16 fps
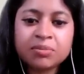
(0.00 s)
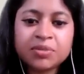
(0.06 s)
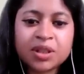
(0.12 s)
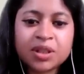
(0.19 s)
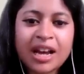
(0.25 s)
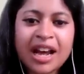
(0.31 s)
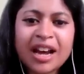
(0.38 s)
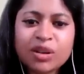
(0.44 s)

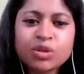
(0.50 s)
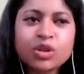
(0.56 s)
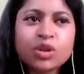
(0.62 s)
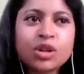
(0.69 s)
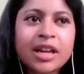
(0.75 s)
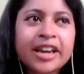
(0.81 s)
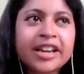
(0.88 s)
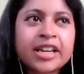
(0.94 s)
So how do
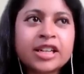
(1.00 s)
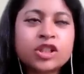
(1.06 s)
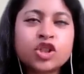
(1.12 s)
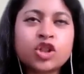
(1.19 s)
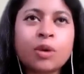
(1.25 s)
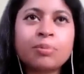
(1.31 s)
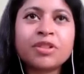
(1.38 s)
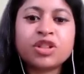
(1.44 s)
you like kind of
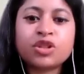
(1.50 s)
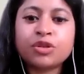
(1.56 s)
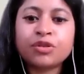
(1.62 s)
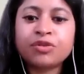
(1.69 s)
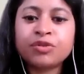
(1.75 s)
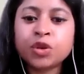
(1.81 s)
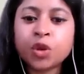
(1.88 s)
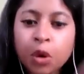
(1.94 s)
stop the
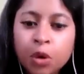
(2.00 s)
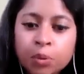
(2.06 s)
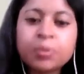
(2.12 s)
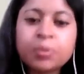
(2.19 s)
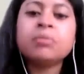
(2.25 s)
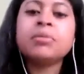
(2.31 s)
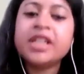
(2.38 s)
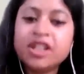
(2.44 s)
sort of
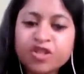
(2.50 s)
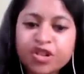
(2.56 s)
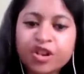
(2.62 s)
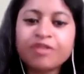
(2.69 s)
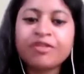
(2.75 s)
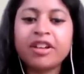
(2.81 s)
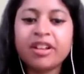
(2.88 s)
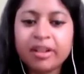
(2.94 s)
dopamine
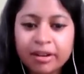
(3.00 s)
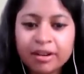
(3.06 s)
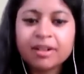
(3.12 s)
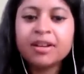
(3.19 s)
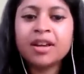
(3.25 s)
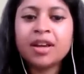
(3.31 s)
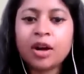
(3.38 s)
driven